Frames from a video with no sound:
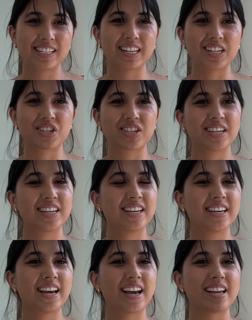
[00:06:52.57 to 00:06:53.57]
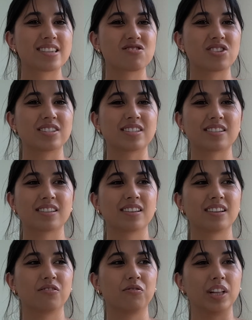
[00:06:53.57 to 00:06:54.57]
like she just
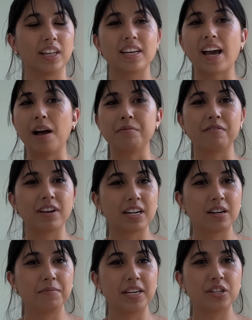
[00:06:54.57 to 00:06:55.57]
really captivated me.